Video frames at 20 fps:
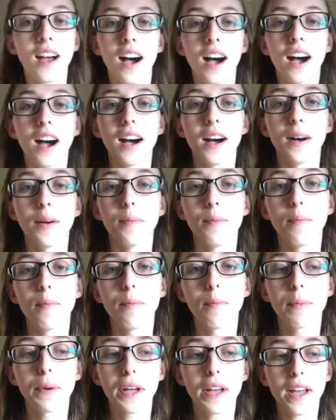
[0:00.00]

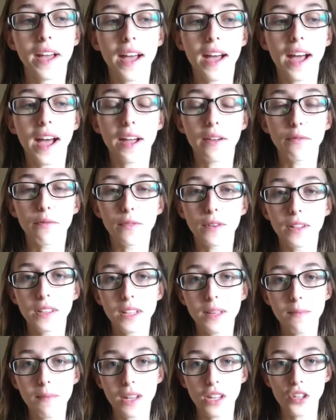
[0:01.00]
But I
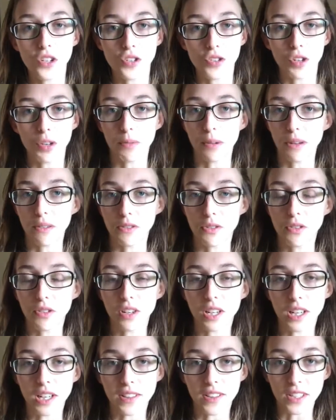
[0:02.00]
really made sure when I was
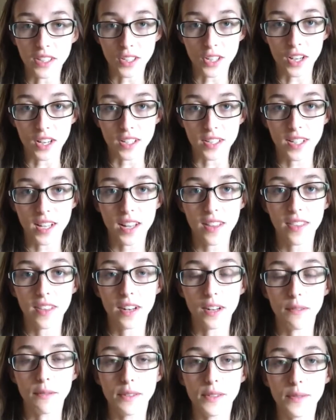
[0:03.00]
creating this content that
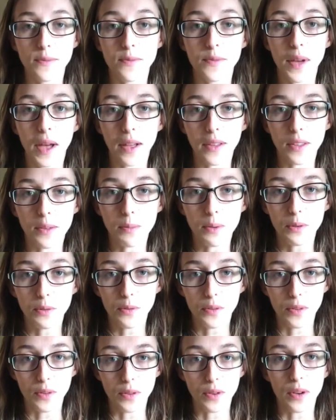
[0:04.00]
it was valuable
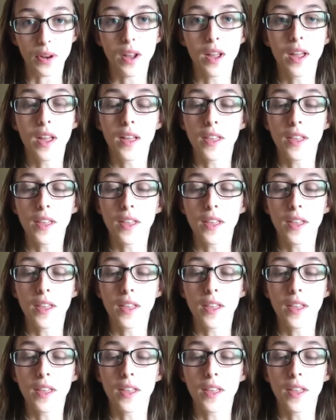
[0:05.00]
for